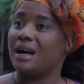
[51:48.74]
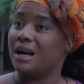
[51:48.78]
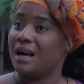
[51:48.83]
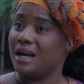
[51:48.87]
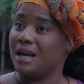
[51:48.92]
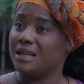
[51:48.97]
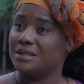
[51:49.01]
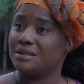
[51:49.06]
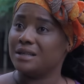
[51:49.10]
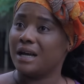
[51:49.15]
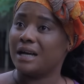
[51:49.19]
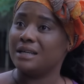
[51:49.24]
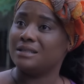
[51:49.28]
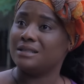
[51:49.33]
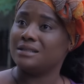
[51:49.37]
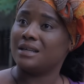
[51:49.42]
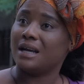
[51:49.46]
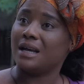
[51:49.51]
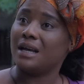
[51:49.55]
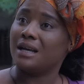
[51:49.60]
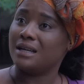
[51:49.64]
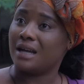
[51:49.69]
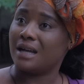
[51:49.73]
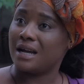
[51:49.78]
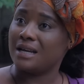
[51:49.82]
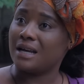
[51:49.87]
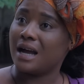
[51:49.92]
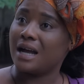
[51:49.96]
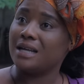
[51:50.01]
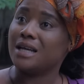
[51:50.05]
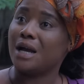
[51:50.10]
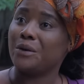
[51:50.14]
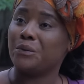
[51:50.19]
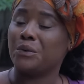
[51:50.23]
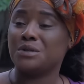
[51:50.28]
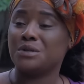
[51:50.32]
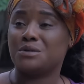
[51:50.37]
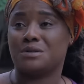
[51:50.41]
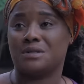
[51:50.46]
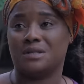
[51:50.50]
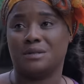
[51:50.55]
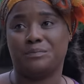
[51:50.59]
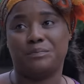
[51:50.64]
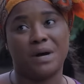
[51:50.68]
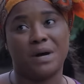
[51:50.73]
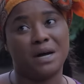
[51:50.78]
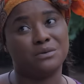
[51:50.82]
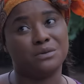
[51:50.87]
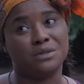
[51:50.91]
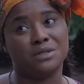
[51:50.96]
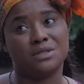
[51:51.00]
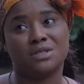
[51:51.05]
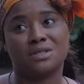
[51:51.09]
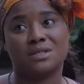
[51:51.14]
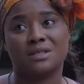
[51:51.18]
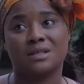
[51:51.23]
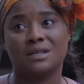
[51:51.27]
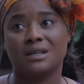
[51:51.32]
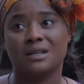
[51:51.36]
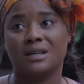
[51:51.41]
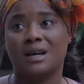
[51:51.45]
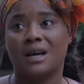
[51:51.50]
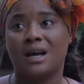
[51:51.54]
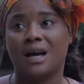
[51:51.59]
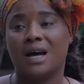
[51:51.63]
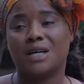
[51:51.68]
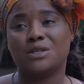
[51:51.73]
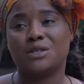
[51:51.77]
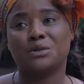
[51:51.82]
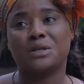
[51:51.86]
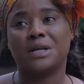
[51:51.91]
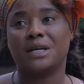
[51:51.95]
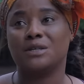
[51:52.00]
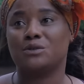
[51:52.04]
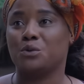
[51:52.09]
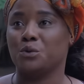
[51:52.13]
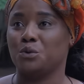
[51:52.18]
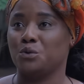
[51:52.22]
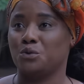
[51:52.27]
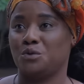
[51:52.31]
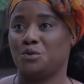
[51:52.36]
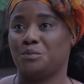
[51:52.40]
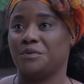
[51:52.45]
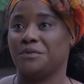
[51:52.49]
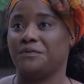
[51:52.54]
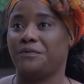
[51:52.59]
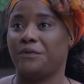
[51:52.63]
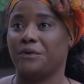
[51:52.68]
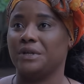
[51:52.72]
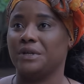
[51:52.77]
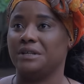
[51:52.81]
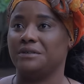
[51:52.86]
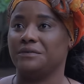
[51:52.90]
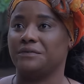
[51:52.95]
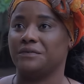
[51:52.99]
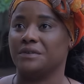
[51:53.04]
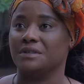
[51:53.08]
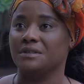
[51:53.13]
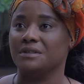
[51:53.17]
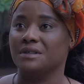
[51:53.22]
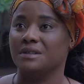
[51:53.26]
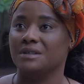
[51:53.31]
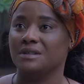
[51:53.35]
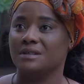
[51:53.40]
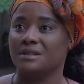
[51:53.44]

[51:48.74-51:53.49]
I, I, I, I went to the parish. I thought I told you before leaving.